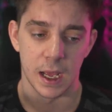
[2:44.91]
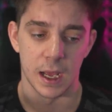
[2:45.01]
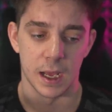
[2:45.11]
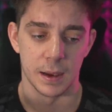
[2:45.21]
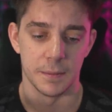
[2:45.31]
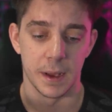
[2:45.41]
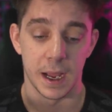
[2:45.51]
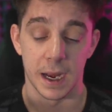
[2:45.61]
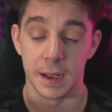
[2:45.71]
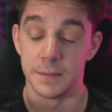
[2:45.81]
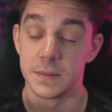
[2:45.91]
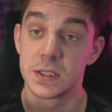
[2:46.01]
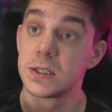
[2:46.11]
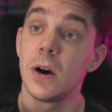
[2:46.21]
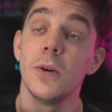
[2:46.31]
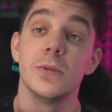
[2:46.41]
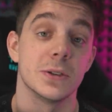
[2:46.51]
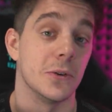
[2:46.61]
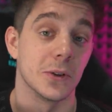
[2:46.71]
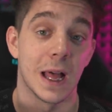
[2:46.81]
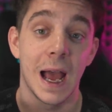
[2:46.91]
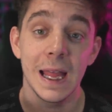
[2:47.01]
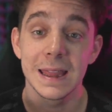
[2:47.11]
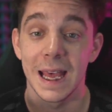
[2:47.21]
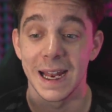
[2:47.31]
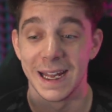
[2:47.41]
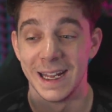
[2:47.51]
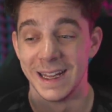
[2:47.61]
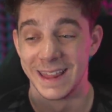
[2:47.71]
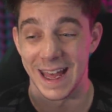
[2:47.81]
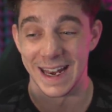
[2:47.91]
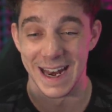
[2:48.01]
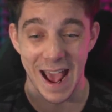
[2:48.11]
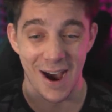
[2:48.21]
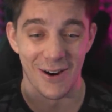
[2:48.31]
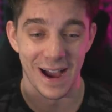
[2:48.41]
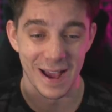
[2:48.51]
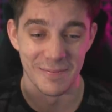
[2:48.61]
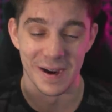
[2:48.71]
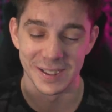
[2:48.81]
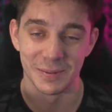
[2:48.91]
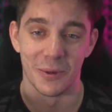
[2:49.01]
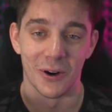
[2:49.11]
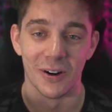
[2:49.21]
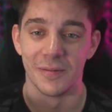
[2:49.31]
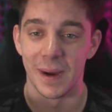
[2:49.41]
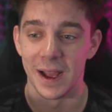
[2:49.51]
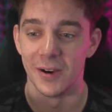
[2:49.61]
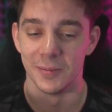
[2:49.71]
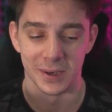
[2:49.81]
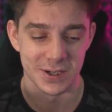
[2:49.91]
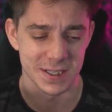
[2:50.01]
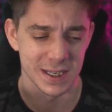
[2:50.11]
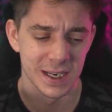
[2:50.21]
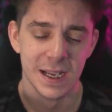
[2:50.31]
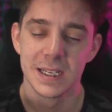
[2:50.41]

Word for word: Um, and I'm so, so glad that that now I am much more of my own person,